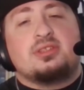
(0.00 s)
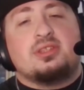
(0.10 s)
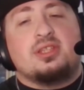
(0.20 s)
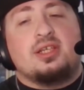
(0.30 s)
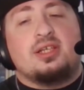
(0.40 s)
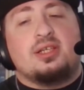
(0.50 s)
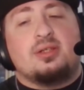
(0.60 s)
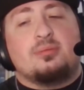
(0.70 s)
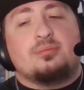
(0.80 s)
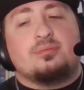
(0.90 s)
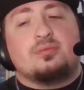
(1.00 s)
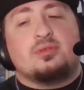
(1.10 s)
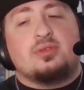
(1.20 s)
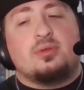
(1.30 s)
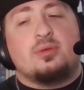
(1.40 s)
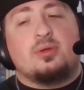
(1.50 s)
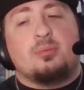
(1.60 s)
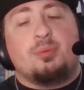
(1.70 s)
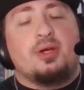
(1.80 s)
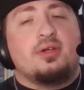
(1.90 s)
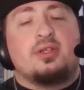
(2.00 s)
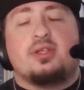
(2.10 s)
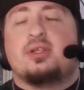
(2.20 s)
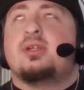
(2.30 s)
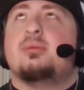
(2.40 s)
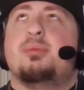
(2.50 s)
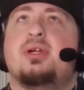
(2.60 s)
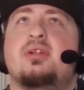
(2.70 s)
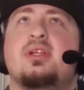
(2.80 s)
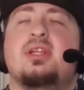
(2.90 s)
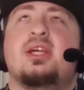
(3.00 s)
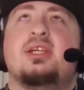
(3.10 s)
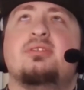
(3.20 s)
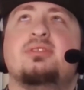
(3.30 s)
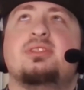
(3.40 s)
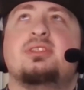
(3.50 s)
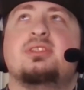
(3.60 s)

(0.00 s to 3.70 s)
or Parallel Lives.